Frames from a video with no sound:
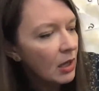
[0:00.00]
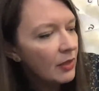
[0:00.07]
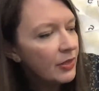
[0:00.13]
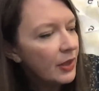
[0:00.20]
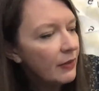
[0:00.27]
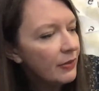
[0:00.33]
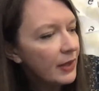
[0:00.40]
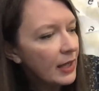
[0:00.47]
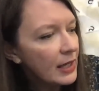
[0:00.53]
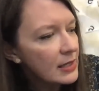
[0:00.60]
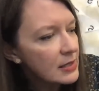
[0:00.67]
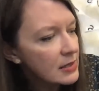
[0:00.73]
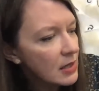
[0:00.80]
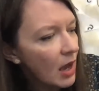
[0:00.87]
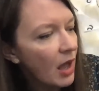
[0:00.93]
then
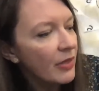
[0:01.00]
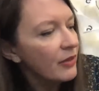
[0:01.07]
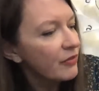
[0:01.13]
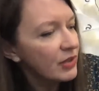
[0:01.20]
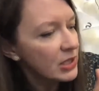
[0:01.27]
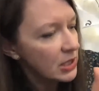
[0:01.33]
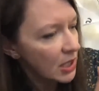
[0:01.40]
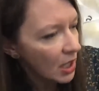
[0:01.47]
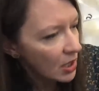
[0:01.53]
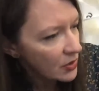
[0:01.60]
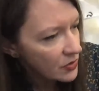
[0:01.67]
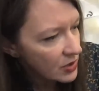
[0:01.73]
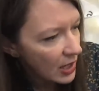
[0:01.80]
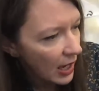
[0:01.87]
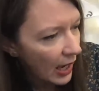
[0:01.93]
there's other
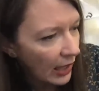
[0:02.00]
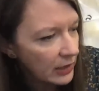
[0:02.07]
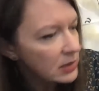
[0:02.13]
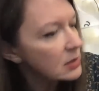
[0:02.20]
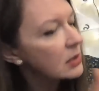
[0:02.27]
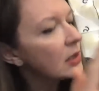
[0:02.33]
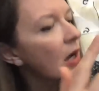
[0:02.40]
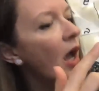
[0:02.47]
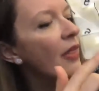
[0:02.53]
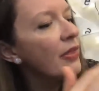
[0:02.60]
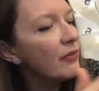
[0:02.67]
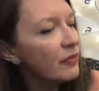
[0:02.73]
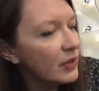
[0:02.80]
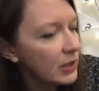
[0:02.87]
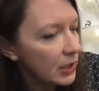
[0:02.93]
videos and other
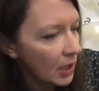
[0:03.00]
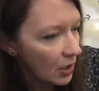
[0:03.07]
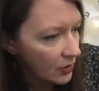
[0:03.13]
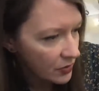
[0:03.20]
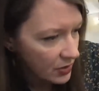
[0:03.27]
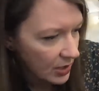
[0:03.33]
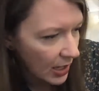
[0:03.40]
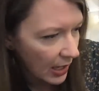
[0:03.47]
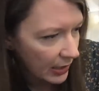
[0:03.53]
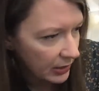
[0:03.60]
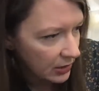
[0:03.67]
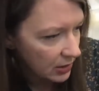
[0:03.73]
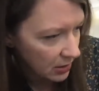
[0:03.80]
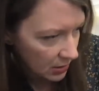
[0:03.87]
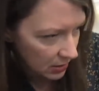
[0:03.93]
videos,
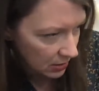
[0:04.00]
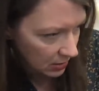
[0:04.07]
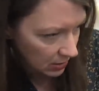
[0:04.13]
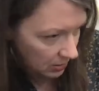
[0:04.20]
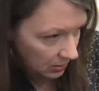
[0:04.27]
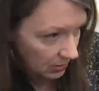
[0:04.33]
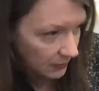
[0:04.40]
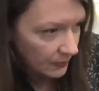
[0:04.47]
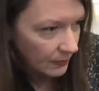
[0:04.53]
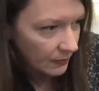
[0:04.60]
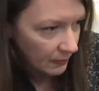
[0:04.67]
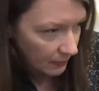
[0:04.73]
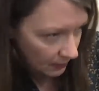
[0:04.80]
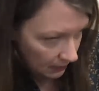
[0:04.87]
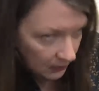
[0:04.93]
and
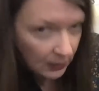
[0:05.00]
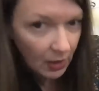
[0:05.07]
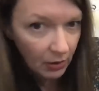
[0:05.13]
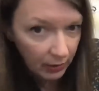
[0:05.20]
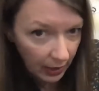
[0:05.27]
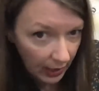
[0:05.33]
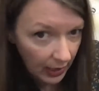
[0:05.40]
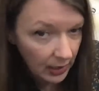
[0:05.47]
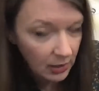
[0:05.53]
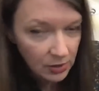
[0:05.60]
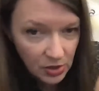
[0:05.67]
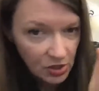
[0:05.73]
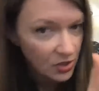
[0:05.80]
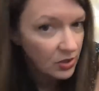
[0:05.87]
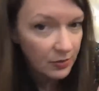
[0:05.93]
okay,
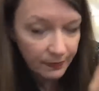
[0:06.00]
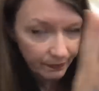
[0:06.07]
just